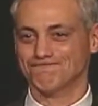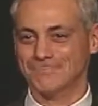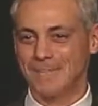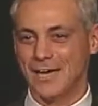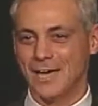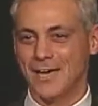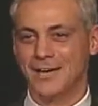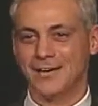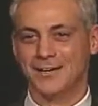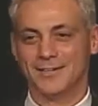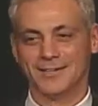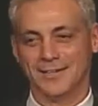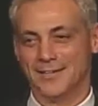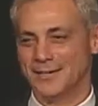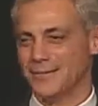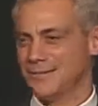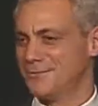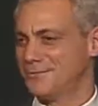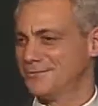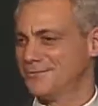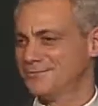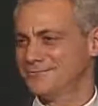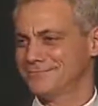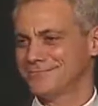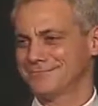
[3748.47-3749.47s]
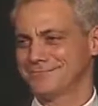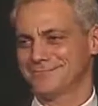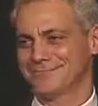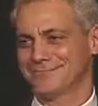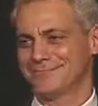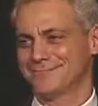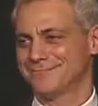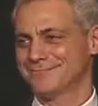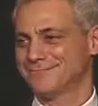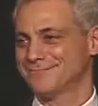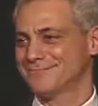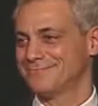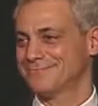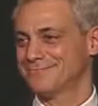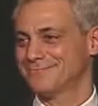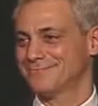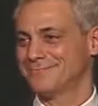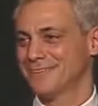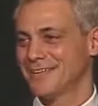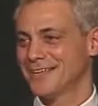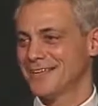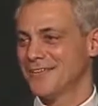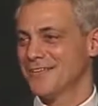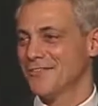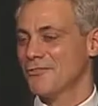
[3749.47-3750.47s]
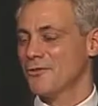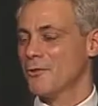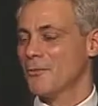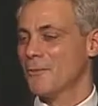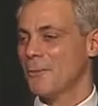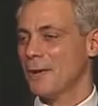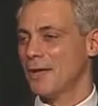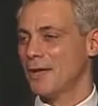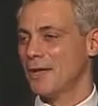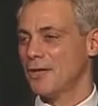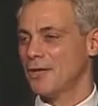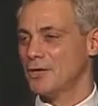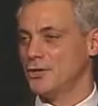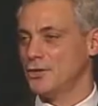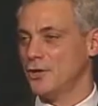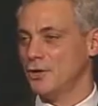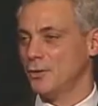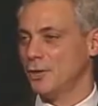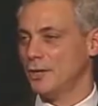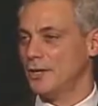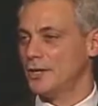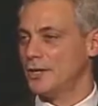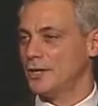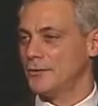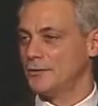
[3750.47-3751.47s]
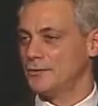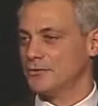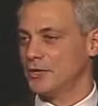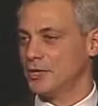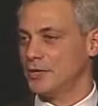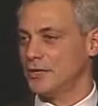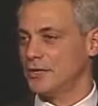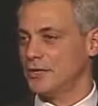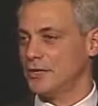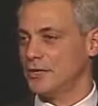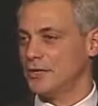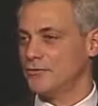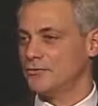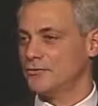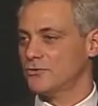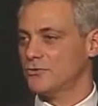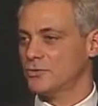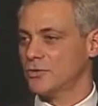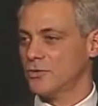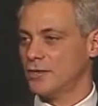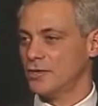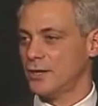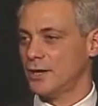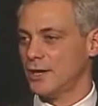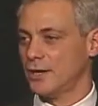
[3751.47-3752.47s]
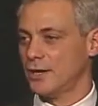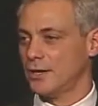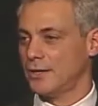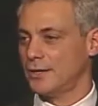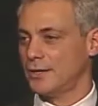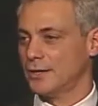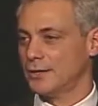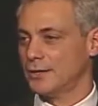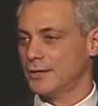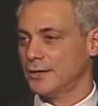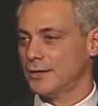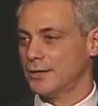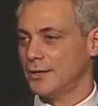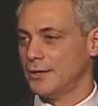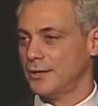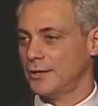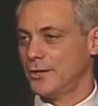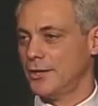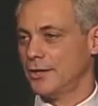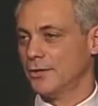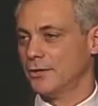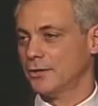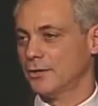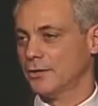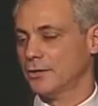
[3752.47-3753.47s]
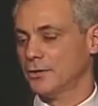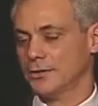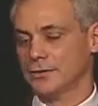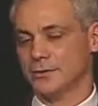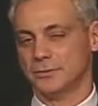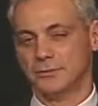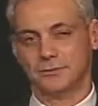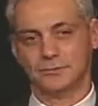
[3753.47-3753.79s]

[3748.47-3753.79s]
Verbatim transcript: Yeah, I don't. you know what? It's, it is. Here, look.